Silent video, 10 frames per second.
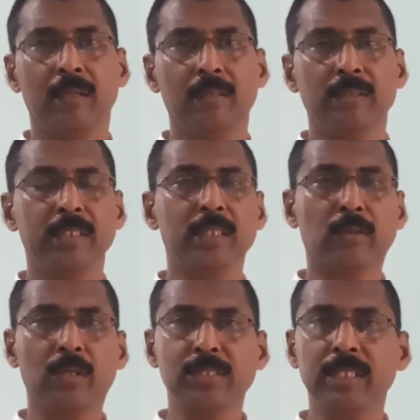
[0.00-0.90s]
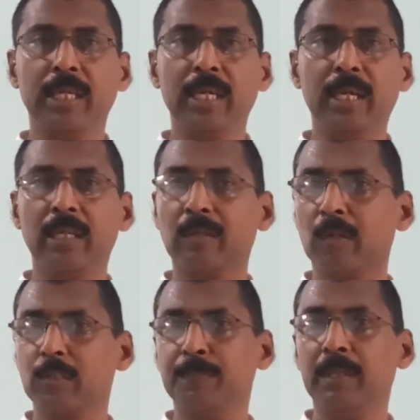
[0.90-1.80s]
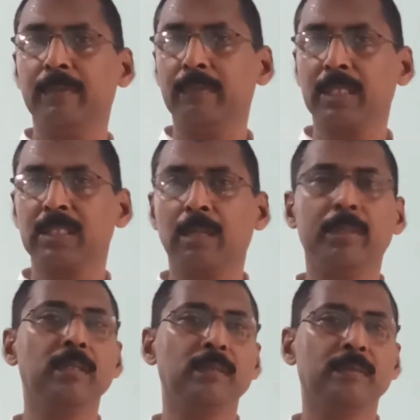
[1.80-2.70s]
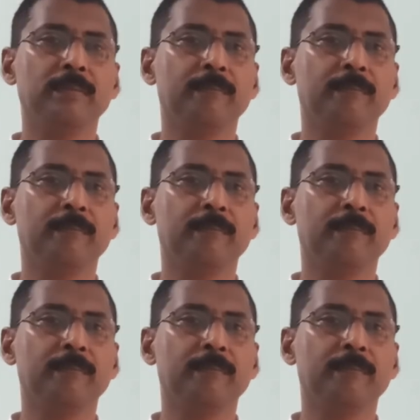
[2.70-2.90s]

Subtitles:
So in the cross A and the cross B, when we examine,